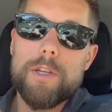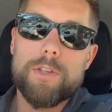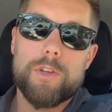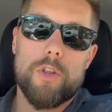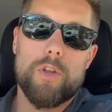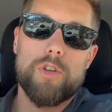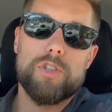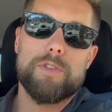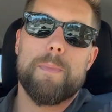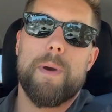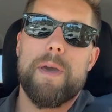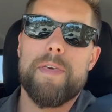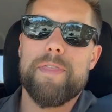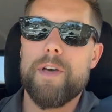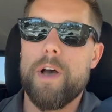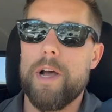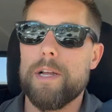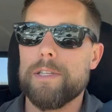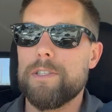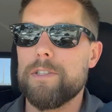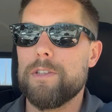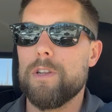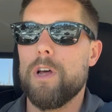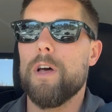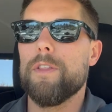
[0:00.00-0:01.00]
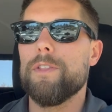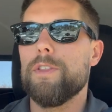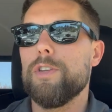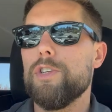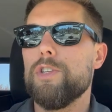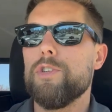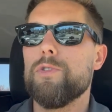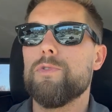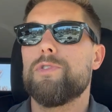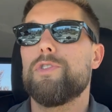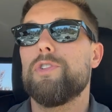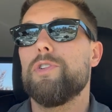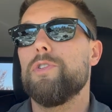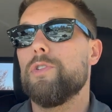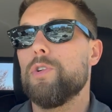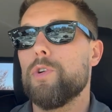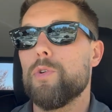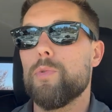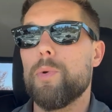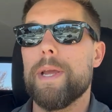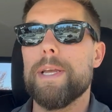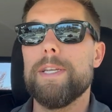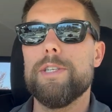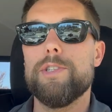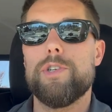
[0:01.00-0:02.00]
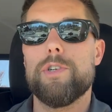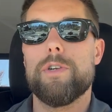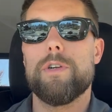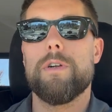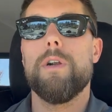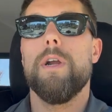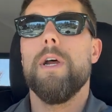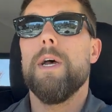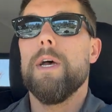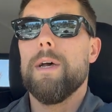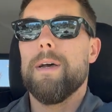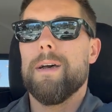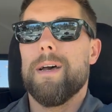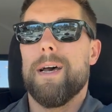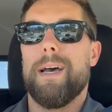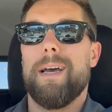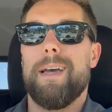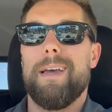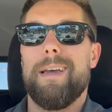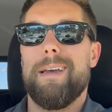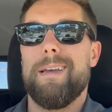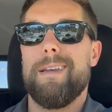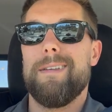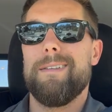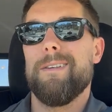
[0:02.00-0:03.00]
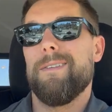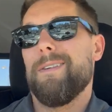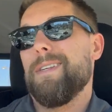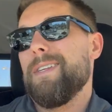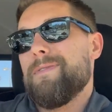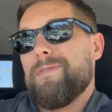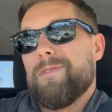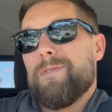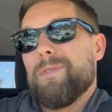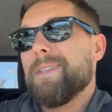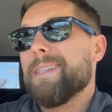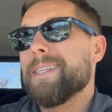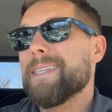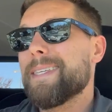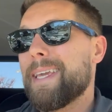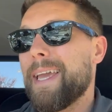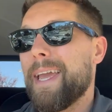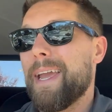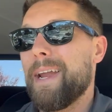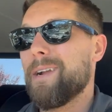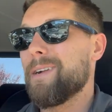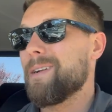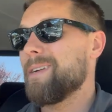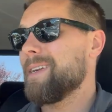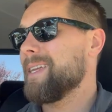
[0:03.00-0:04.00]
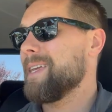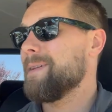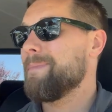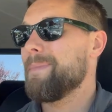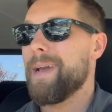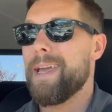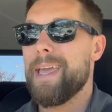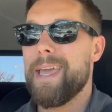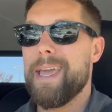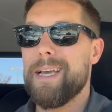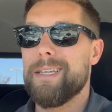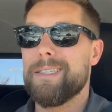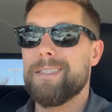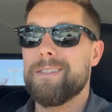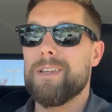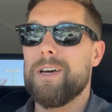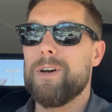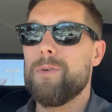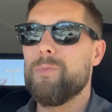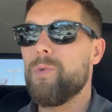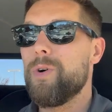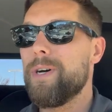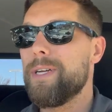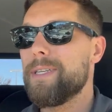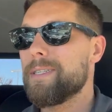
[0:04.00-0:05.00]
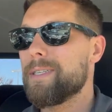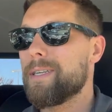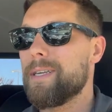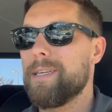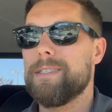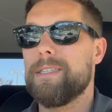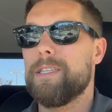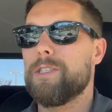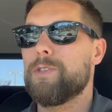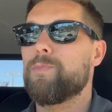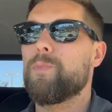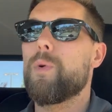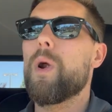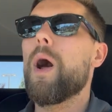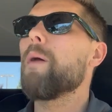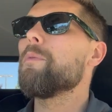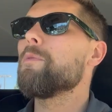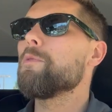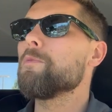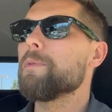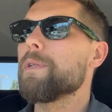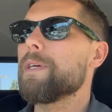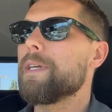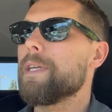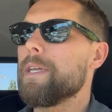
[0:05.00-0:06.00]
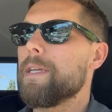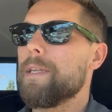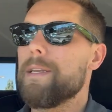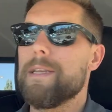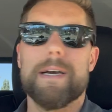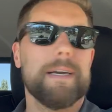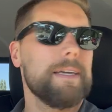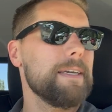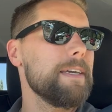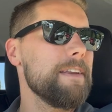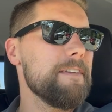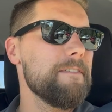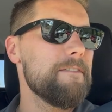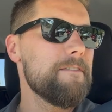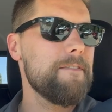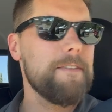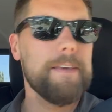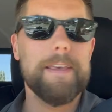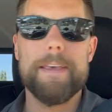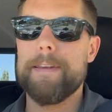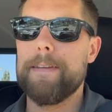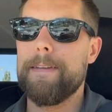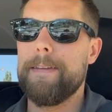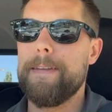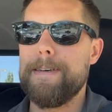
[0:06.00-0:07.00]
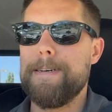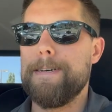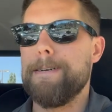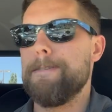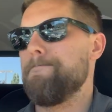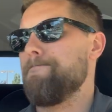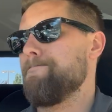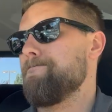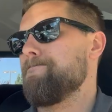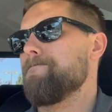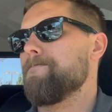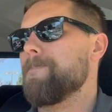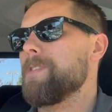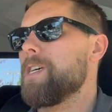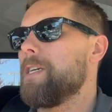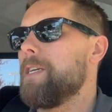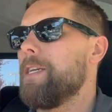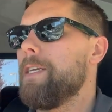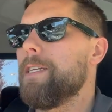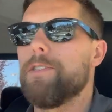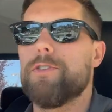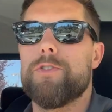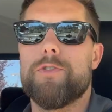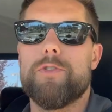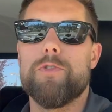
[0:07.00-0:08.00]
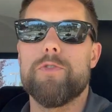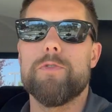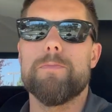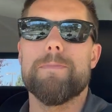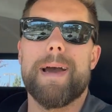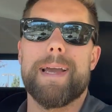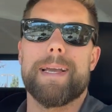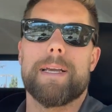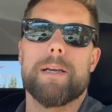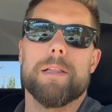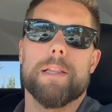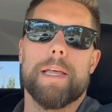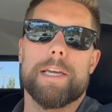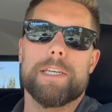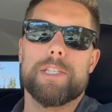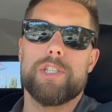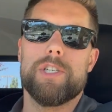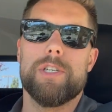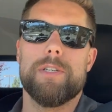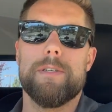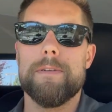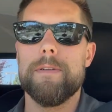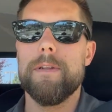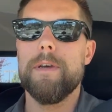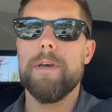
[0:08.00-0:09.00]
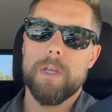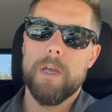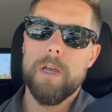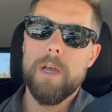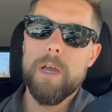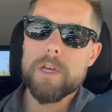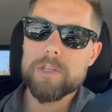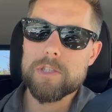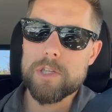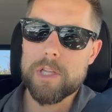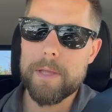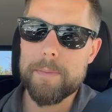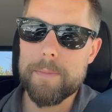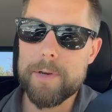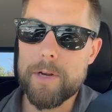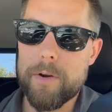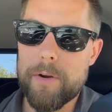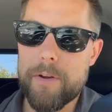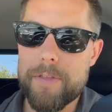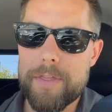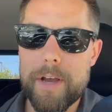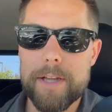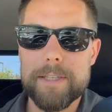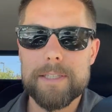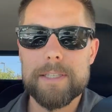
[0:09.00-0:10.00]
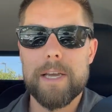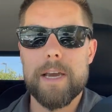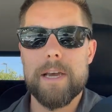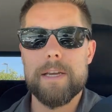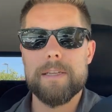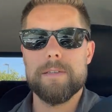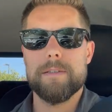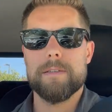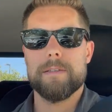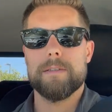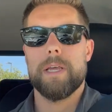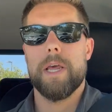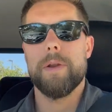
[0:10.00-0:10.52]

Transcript: So those are my thoughts on the new Tudor Ranger. I don't even really care to get my hands on one because it's probably not going to fit into my collection. So let me know your thoughts, guys.